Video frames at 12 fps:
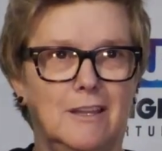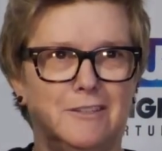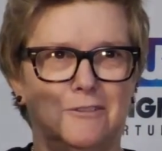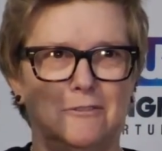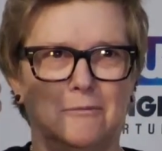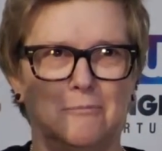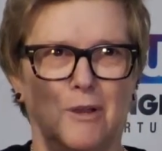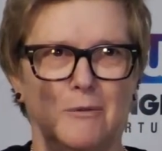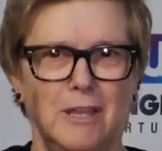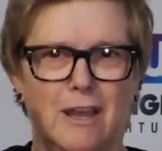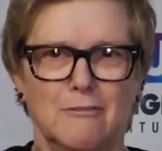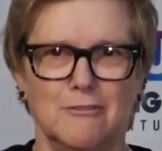You
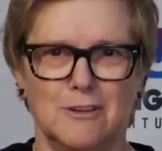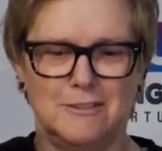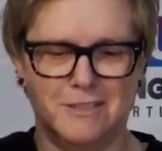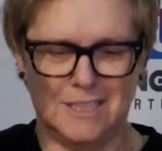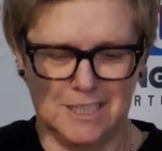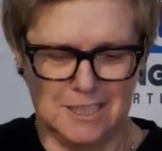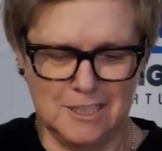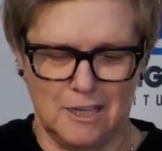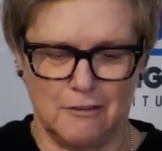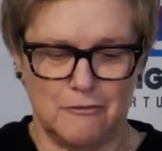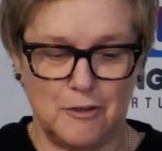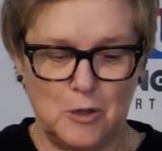probably have
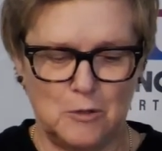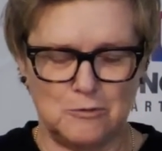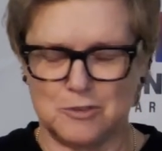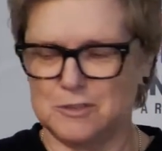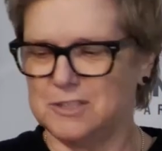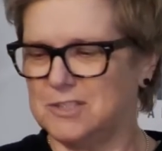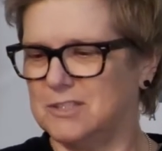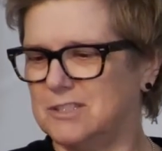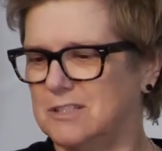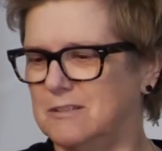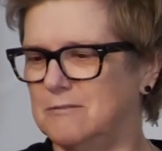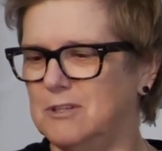a phone. So this
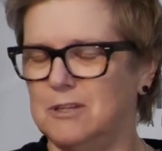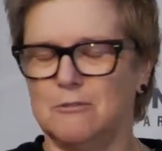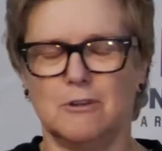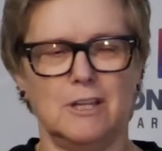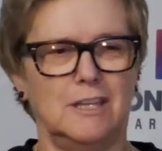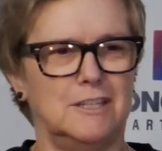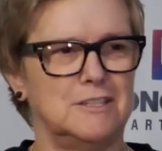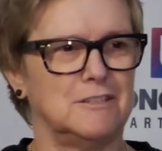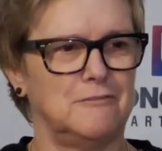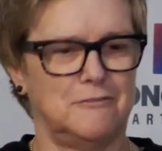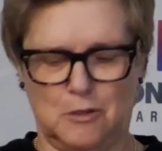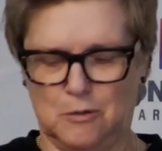is related
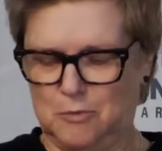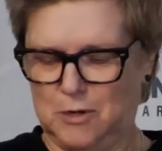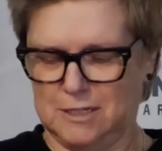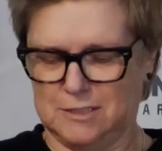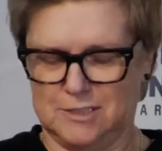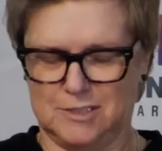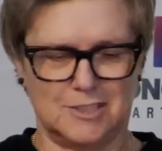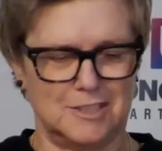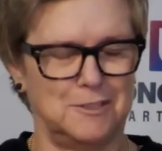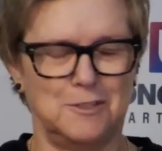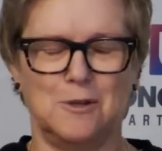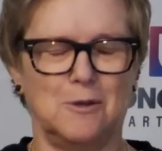to phone practice.
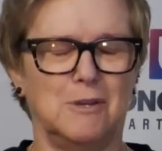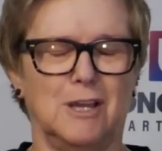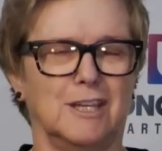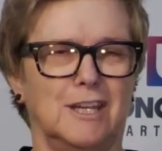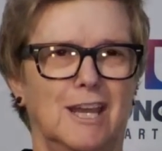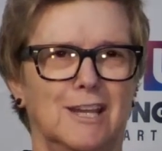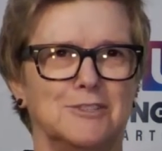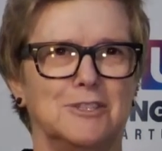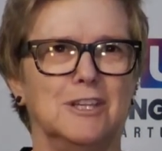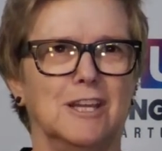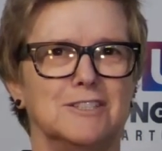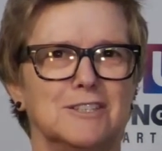And no, I'm not going to ask
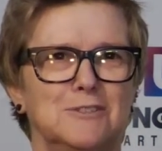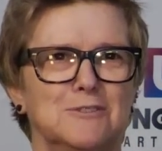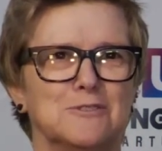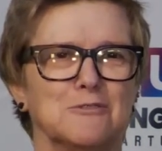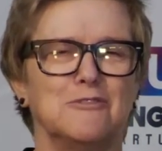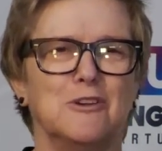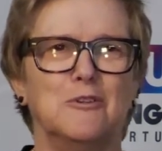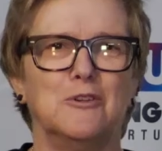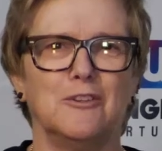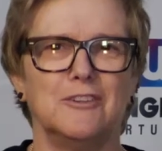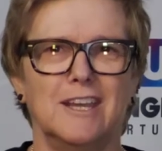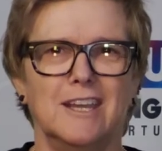you not to use your phone
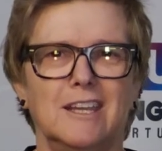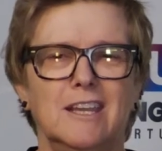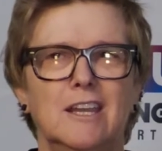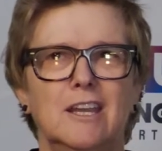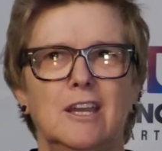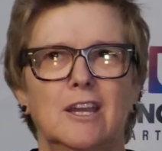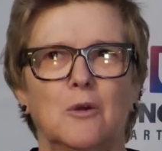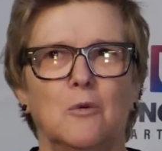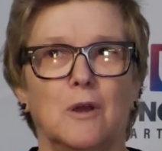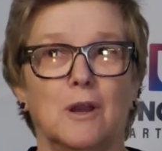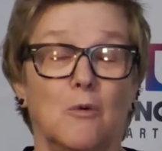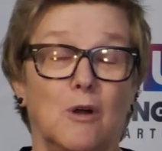all day.
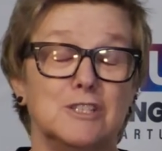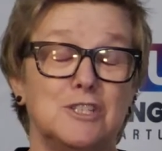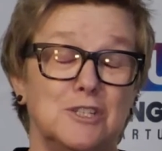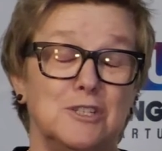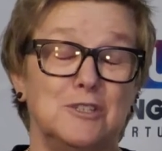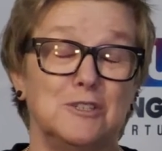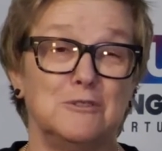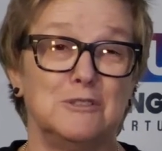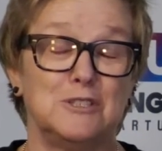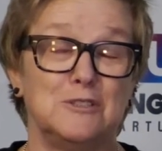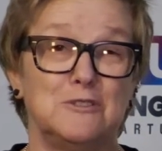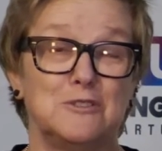What I want you to do
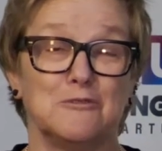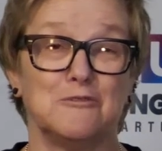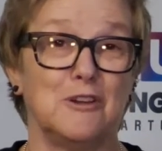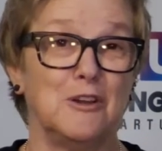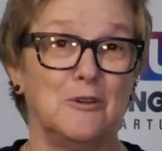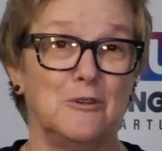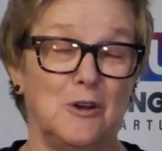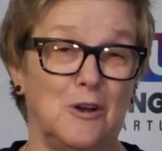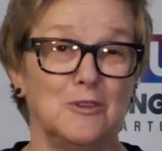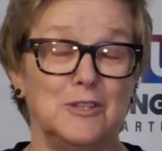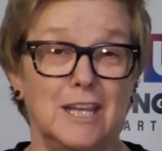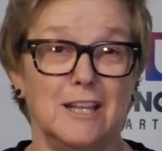is use your phone
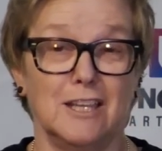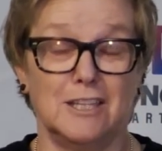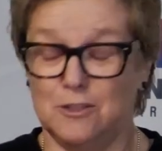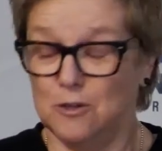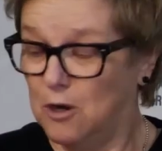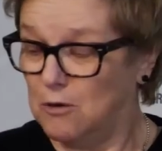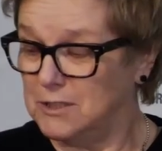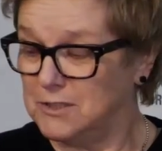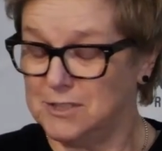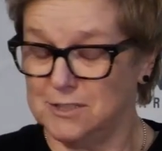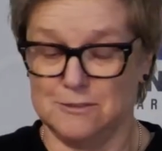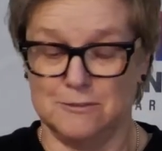all day like you
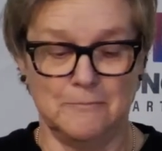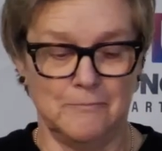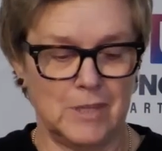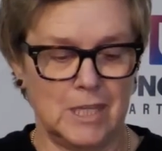always do.